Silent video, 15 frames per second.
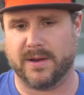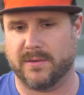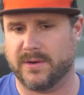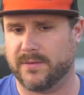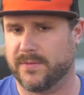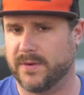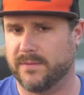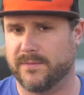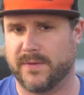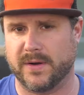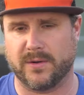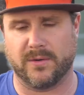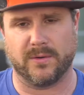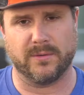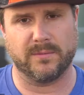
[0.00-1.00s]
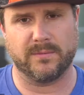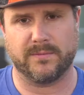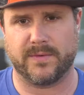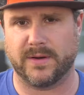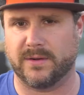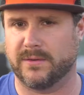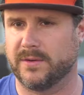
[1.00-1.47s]
different
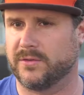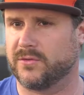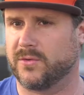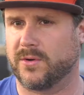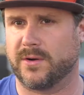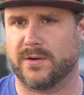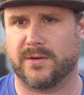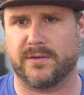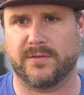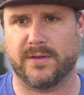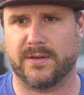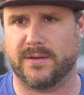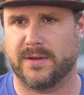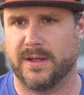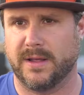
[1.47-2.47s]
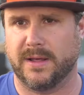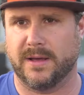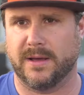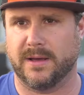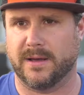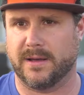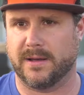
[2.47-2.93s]
fungal disorders and
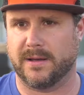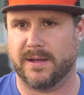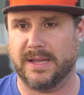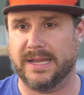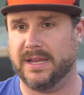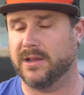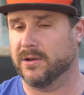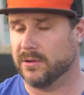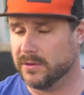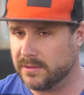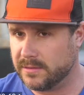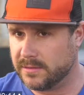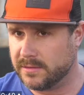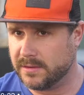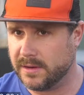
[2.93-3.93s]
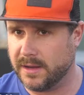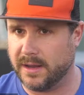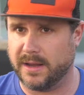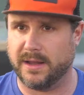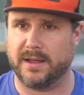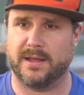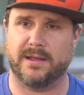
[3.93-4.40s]
yield
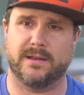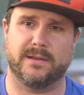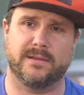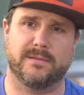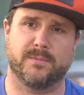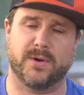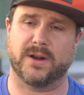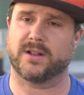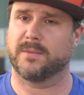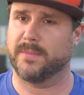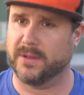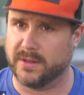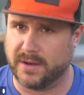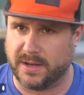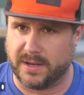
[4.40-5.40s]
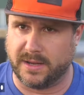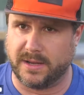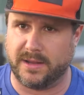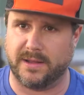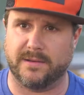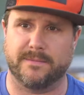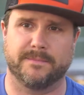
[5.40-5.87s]
and
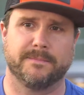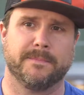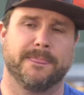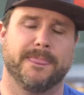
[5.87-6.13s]
predictability and